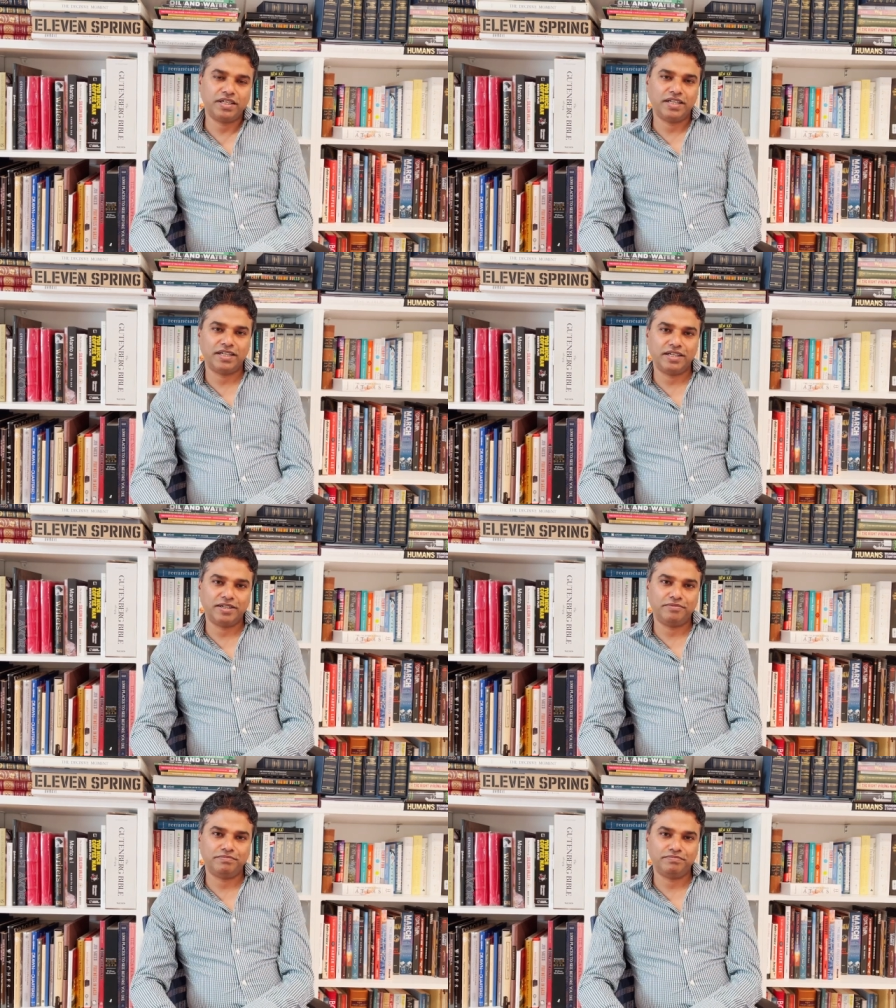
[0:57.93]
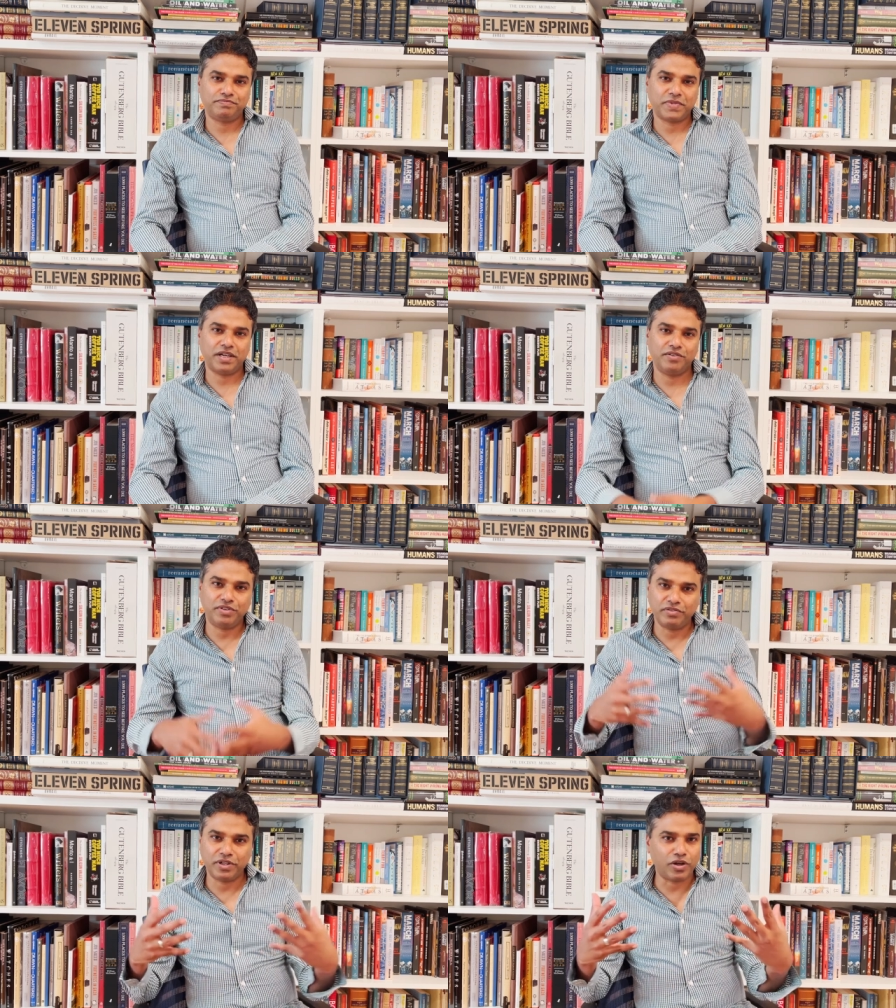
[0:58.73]
um, uh,
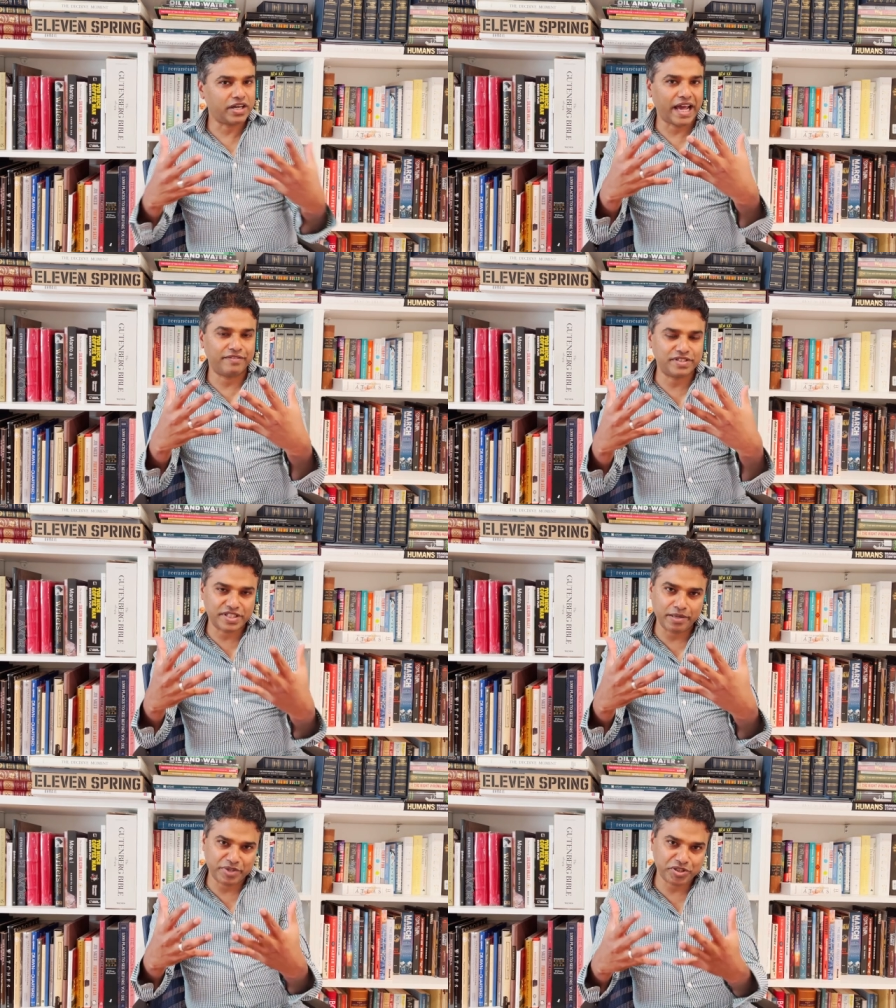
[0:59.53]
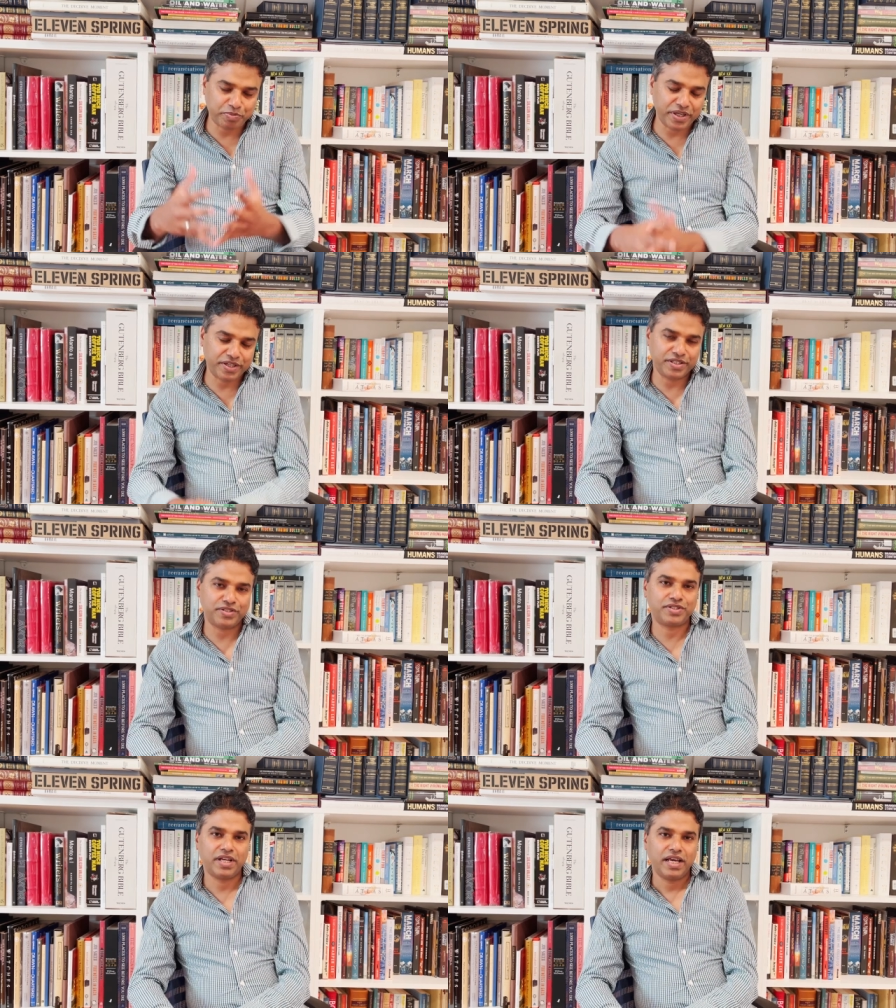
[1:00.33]
we will not have the same
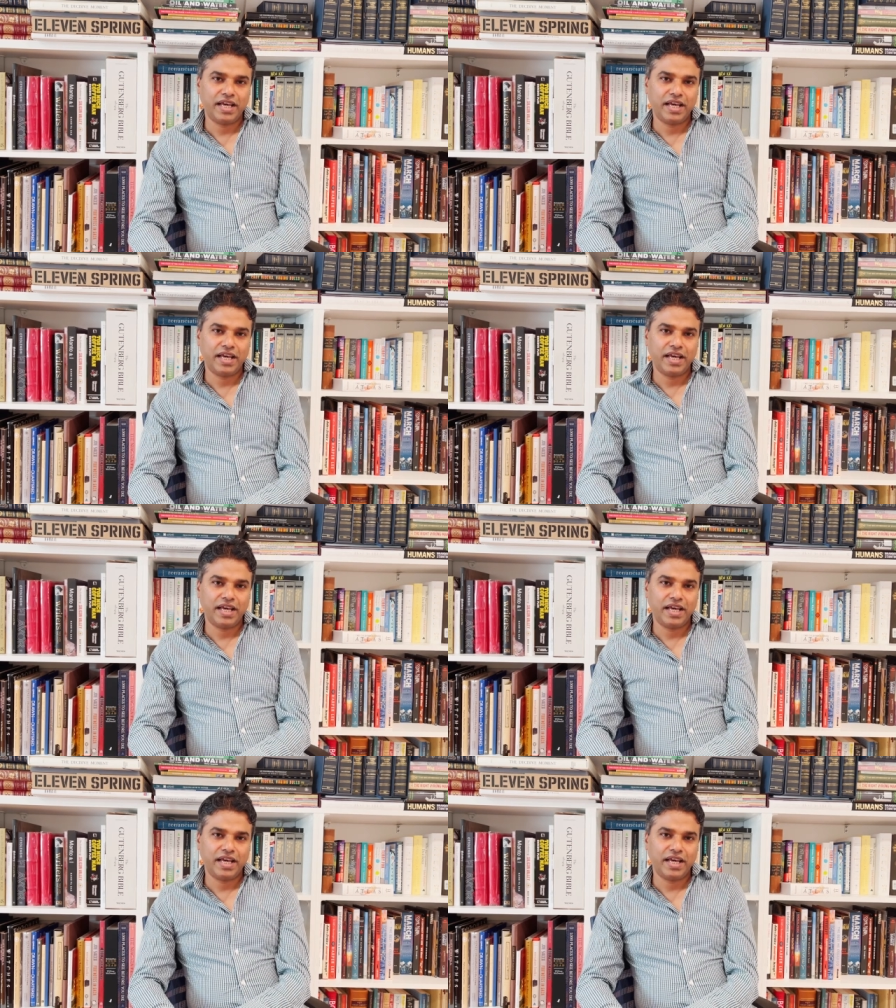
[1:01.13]
experience